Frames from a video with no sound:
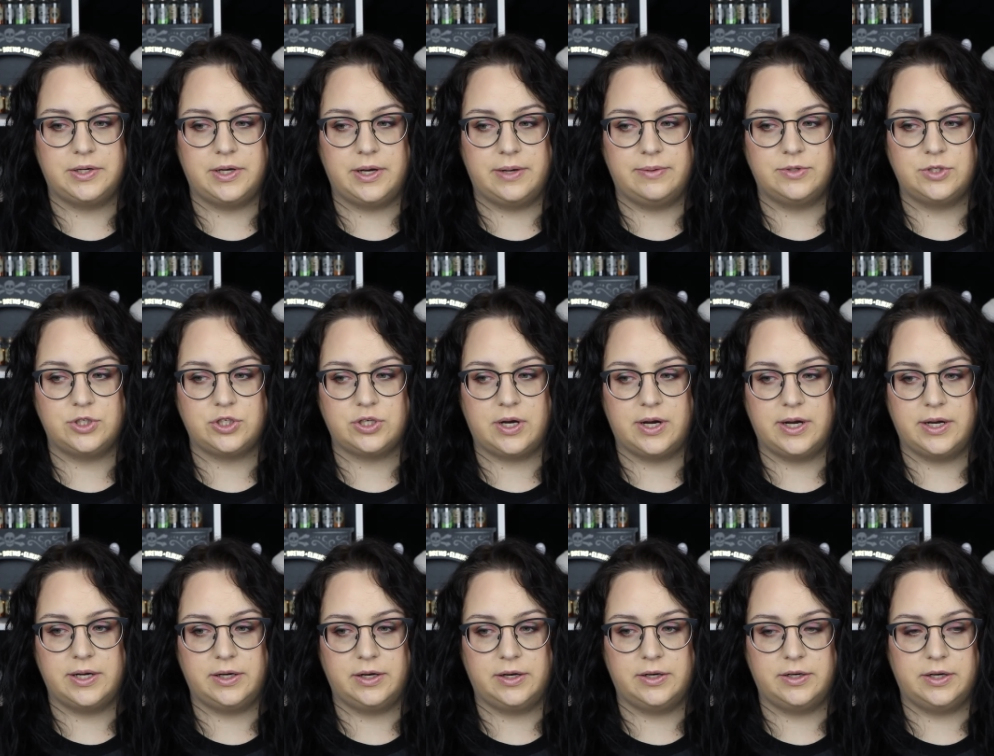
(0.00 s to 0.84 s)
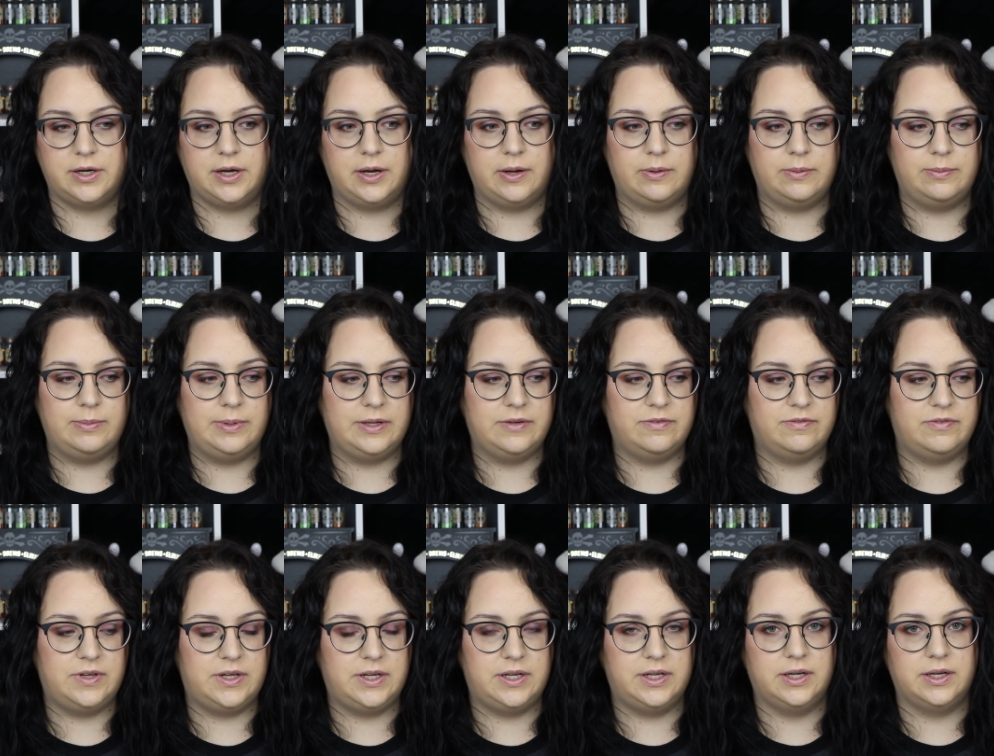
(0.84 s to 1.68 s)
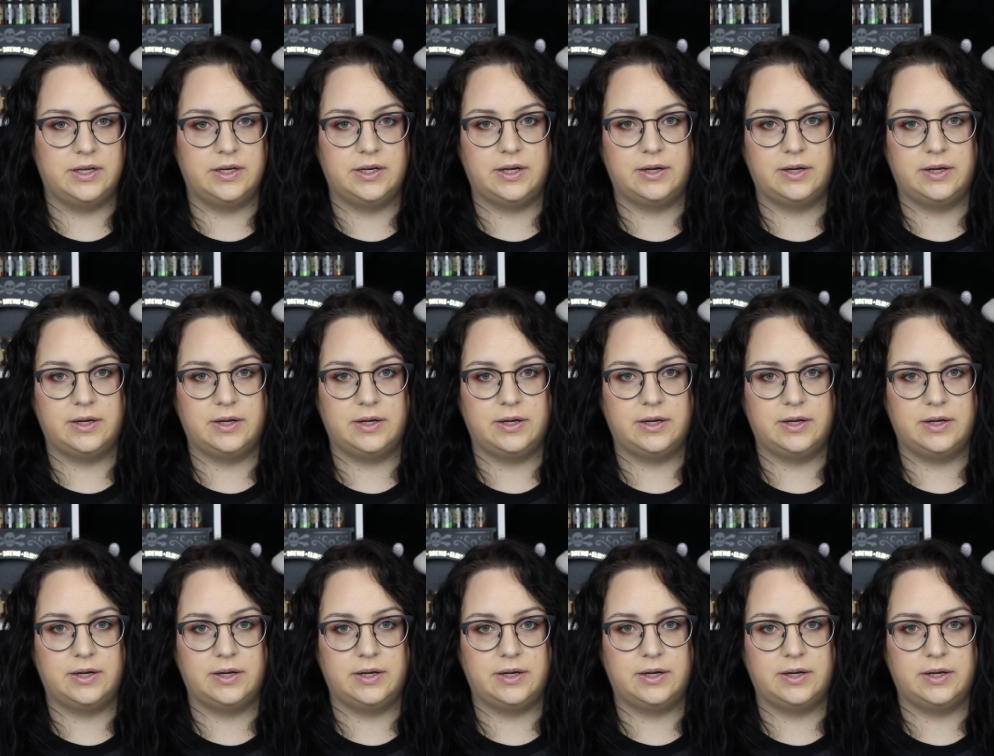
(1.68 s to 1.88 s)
I would try harder. I would be a vegan.